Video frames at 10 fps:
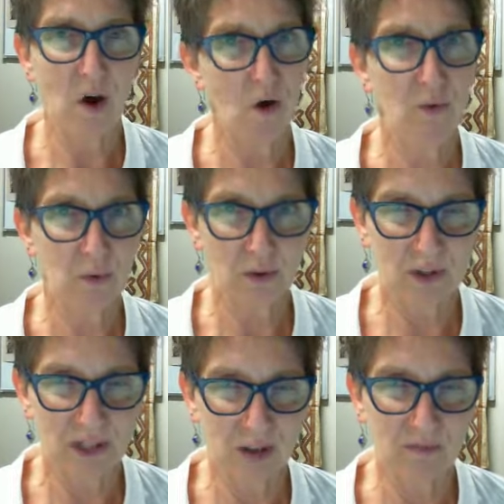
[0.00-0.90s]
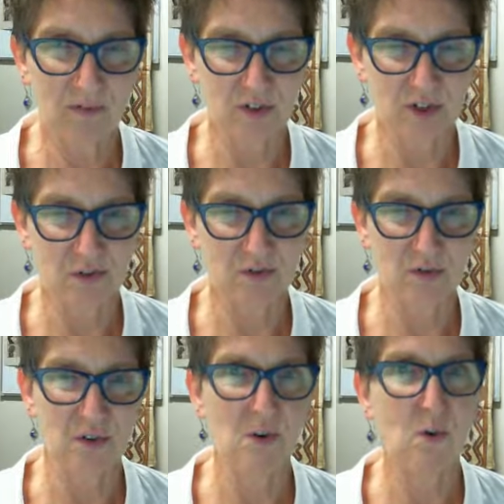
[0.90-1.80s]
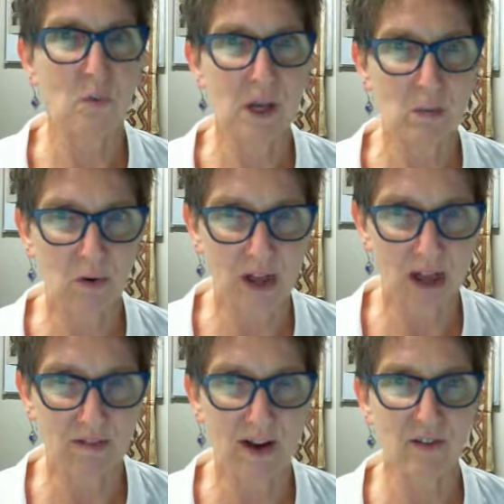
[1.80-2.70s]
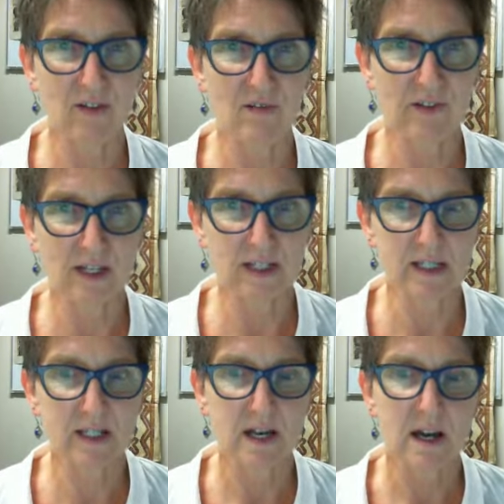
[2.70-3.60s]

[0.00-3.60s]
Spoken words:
homework club for children, or we will have other events.